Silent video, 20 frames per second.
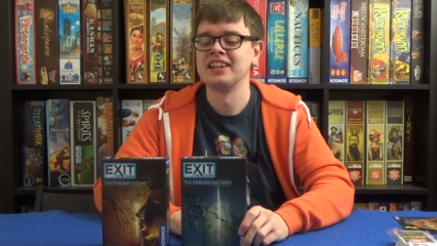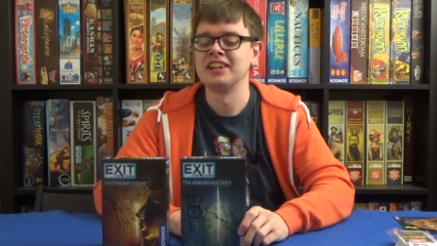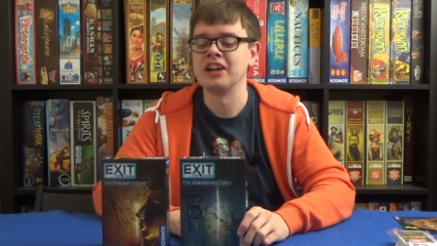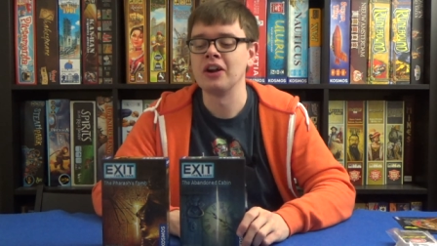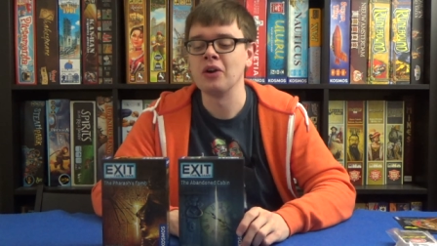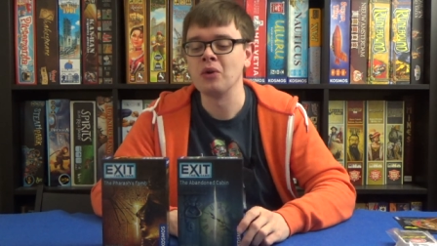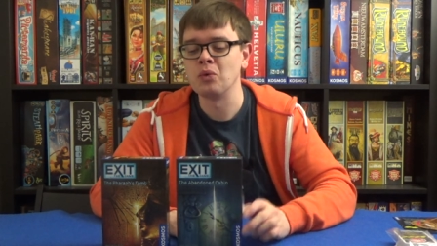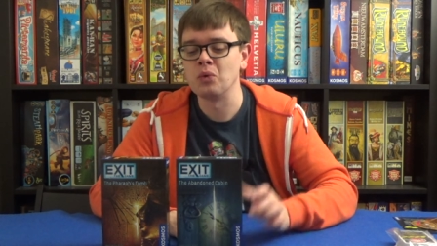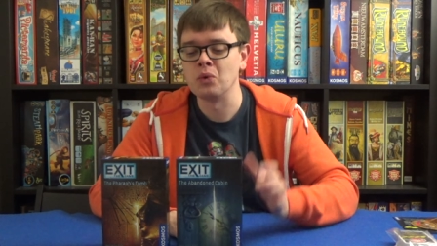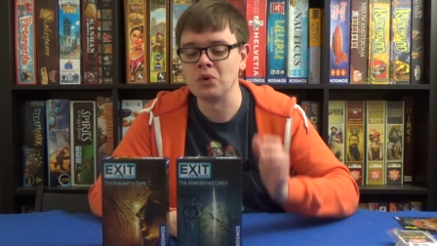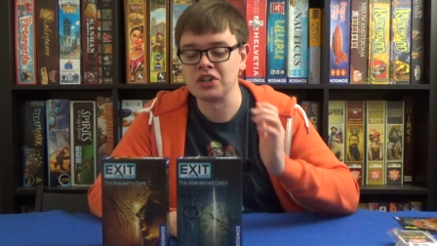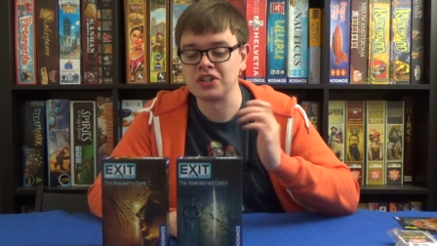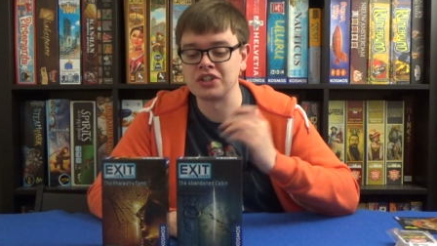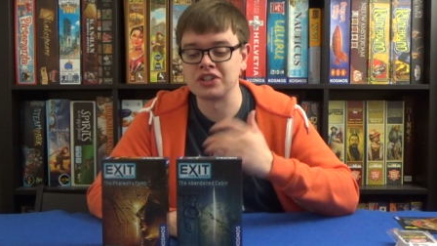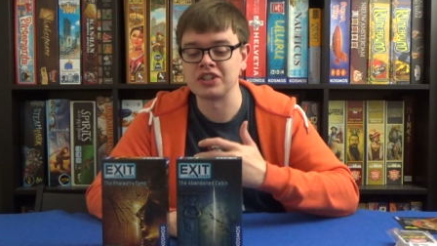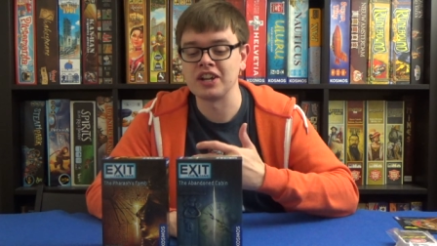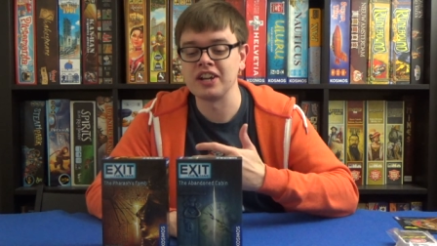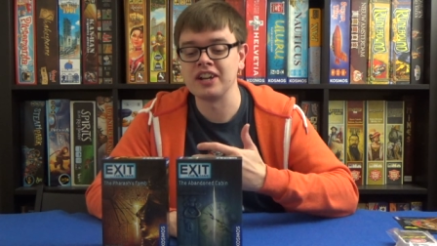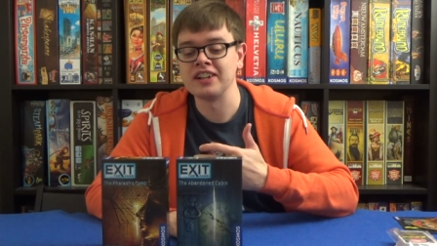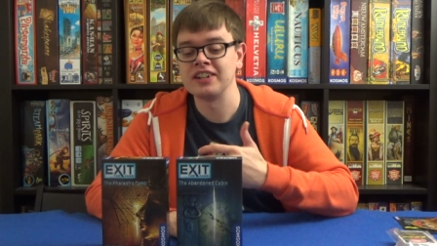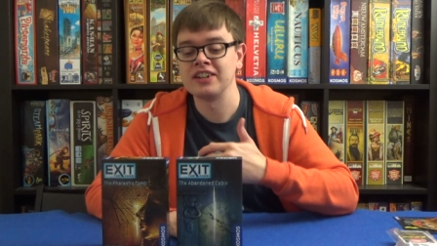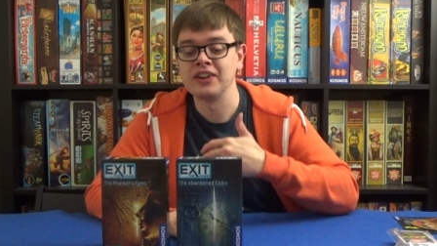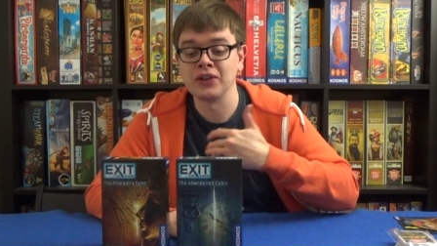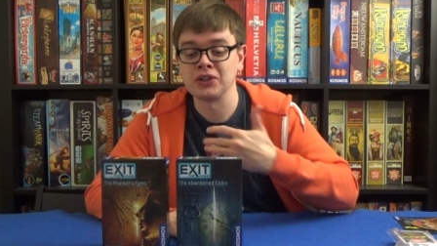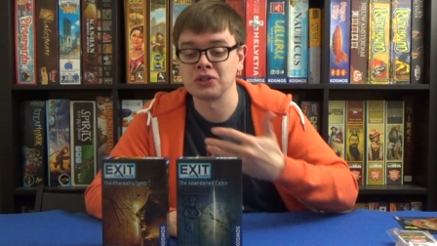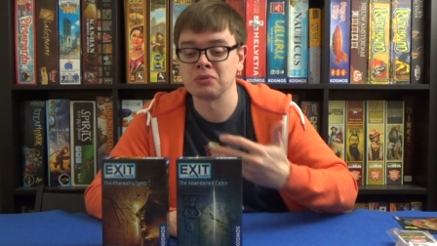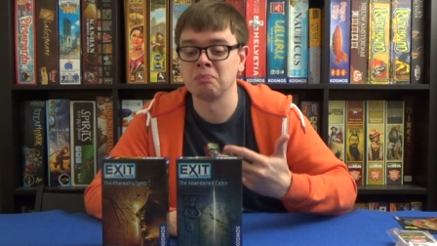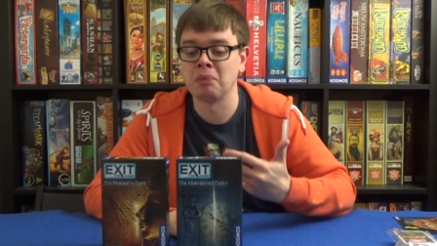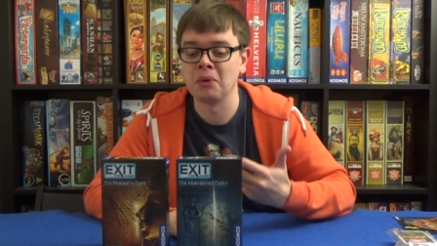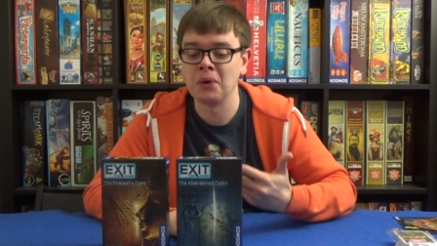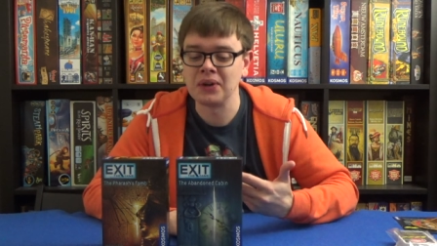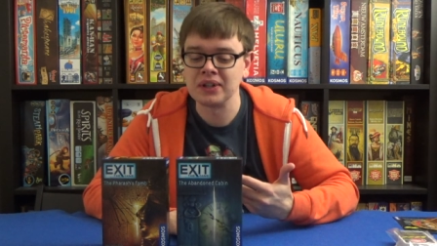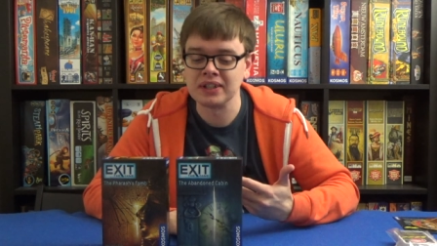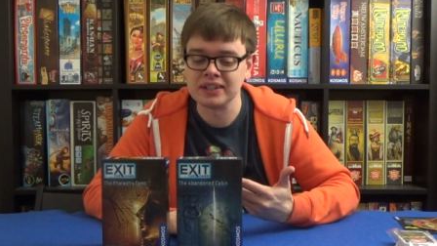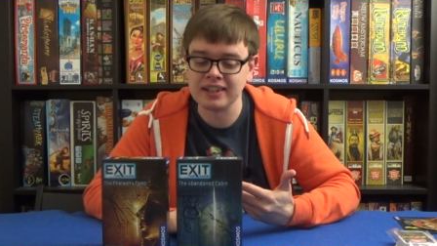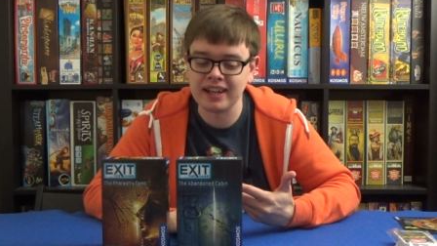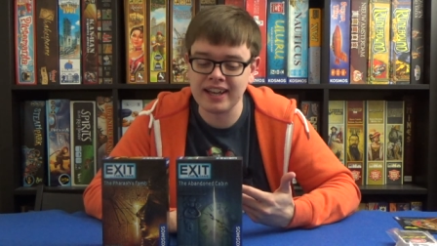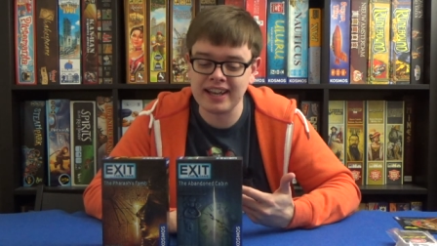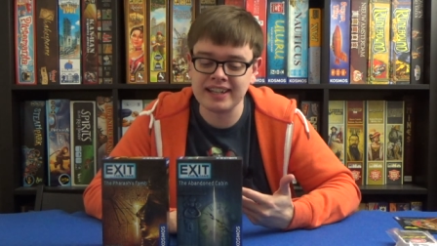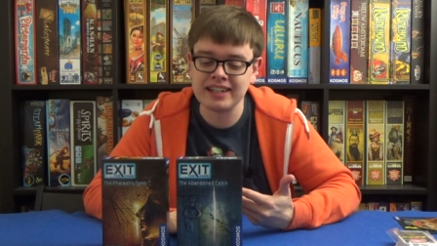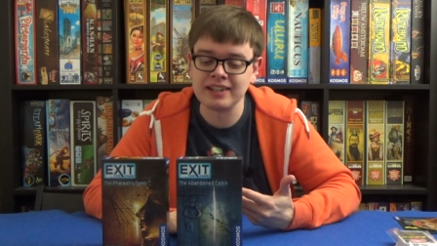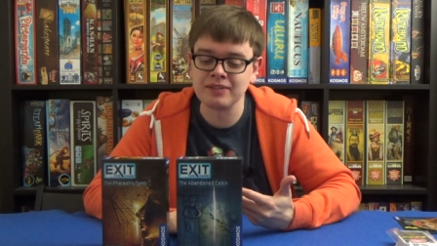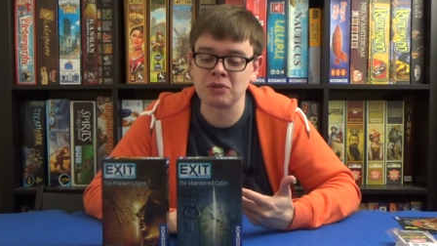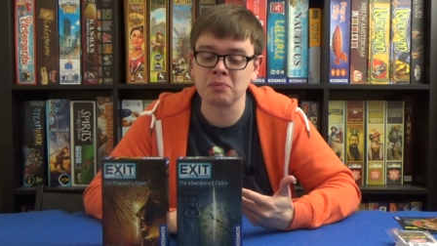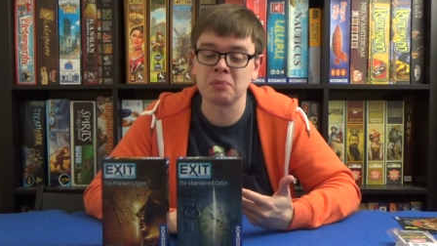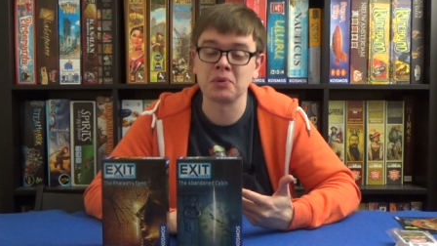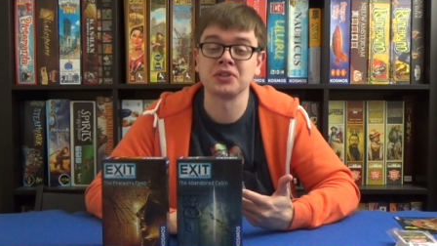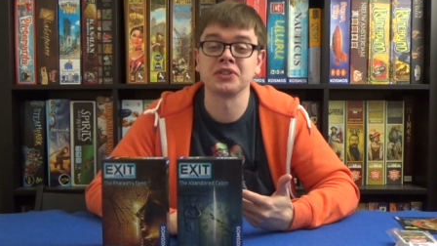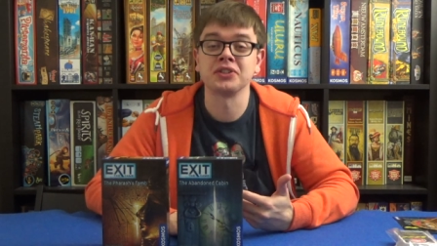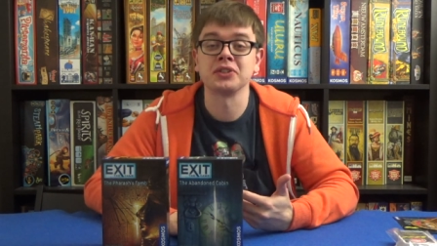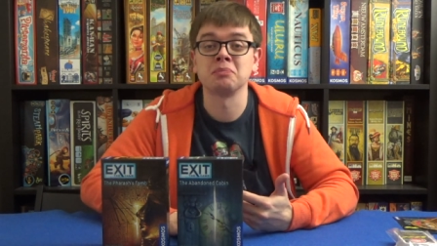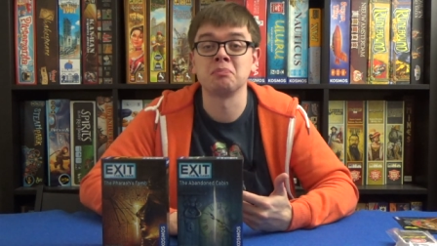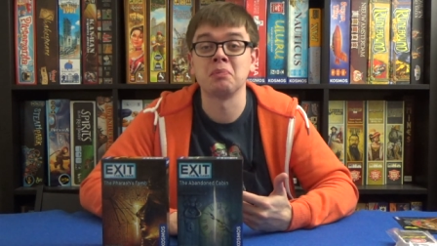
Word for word: you know, would not spoil any of the puzzles,